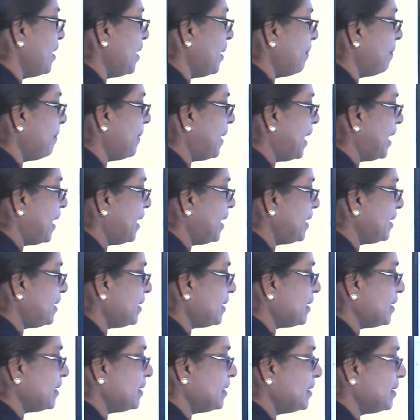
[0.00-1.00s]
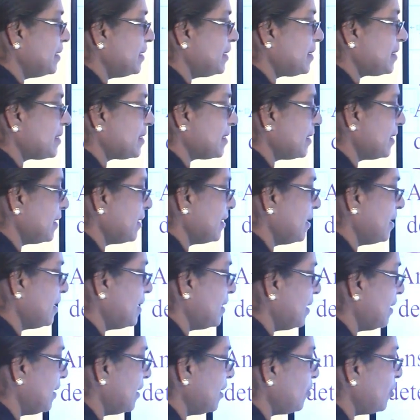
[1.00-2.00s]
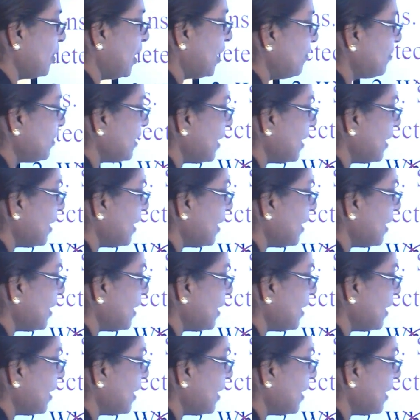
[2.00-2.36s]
Man is, you have to